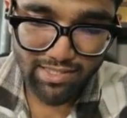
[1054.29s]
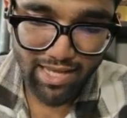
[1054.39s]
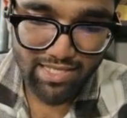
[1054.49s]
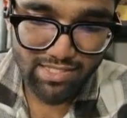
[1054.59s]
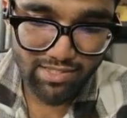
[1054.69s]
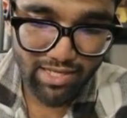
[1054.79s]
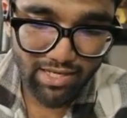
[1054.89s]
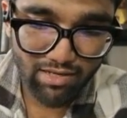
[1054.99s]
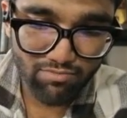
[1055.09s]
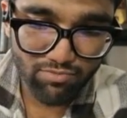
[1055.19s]
as in
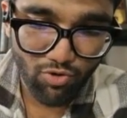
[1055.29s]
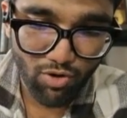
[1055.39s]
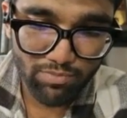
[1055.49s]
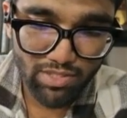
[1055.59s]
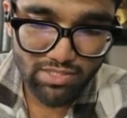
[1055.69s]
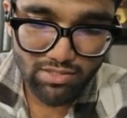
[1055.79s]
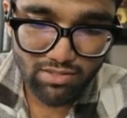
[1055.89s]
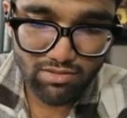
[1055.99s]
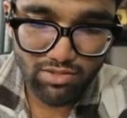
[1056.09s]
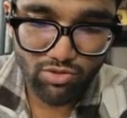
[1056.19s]
they form these
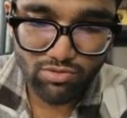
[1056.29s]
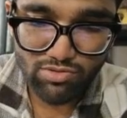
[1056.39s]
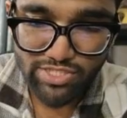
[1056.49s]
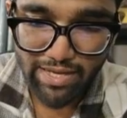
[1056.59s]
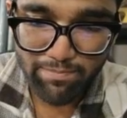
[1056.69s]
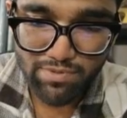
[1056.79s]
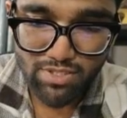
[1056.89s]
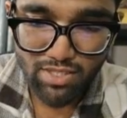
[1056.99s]
shapes,